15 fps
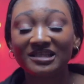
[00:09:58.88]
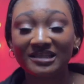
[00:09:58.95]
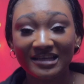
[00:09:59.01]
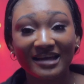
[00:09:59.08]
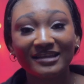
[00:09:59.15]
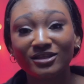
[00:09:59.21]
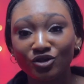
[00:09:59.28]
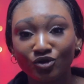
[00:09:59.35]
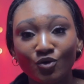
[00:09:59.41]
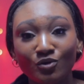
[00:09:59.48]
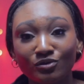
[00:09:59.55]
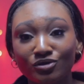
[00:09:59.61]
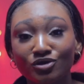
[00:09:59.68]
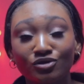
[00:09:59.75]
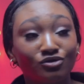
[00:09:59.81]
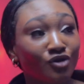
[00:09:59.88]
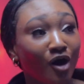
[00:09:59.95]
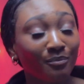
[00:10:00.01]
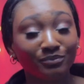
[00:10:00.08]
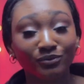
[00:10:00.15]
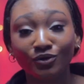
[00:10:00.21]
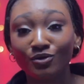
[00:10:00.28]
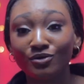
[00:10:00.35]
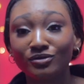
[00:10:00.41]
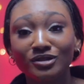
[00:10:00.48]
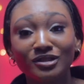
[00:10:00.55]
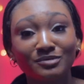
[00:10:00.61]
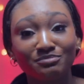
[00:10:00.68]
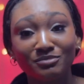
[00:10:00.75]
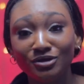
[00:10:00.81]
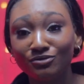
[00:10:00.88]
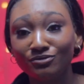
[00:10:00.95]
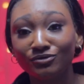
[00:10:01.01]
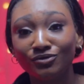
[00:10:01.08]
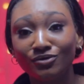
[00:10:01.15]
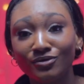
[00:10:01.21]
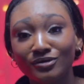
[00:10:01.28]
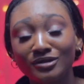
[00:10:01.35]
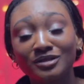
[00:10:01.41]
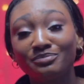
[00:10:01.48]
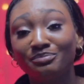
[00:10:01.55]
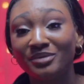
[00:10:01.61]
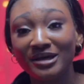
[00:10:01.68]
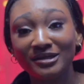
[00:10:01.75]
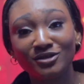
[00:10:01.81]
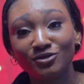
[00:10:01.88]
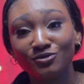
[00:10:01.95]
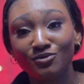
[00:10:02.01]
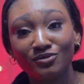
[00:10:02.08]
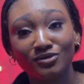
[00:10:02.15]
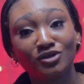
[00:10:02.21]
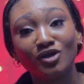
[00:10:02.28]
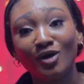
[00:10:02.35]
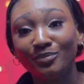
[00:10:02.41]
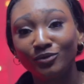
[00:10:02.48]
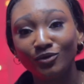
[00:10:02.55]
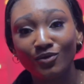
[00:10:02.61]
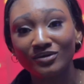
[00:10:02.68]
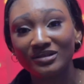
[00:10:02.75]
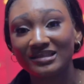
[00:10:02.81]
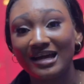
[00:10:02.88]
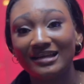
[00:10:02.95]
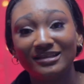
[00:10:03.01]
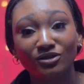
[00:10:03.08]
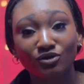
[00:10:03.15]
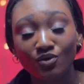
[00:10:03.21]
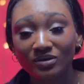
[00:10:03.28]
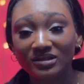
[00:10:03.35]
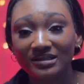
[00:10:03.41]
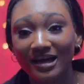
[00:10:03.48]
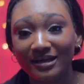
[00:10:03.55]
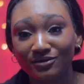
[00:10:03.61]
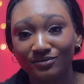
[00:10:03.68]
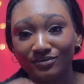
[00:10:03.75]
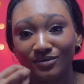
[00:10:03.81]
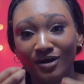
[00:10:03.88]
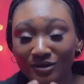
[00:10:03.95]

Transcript: scent notes, top notes, middle notes, base notes. Top notes are the notes that you